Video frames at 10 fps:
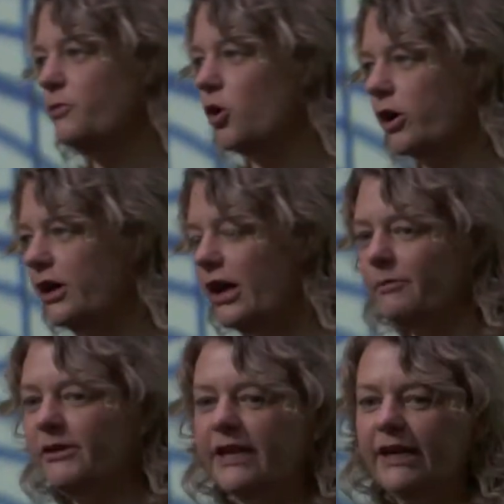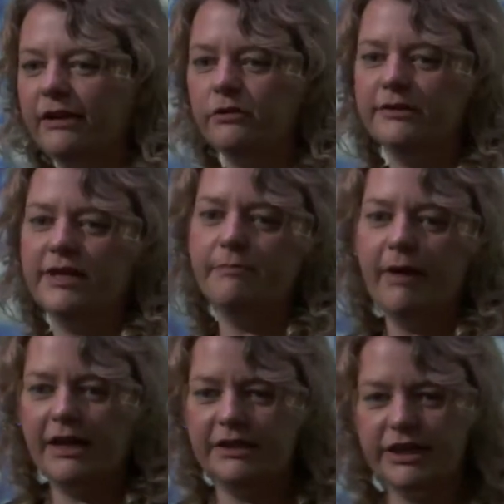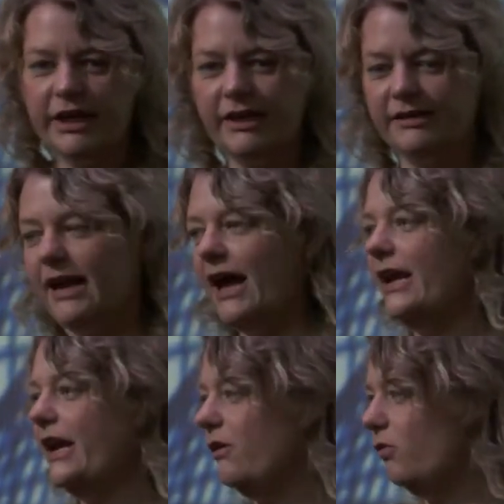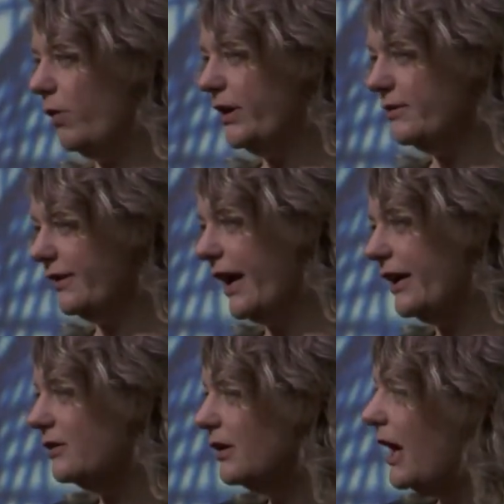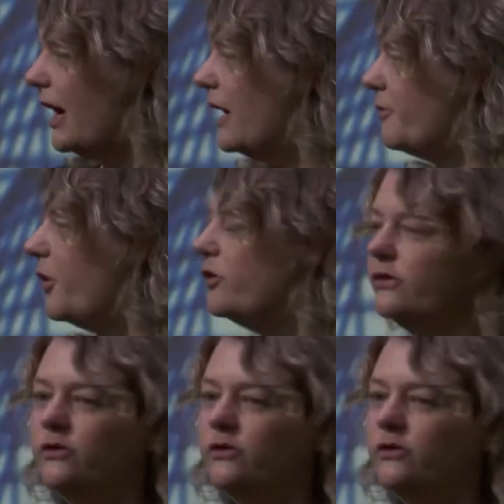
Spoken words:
Morgan. I'm a technical team manager at NNL Windscale, and I'm going to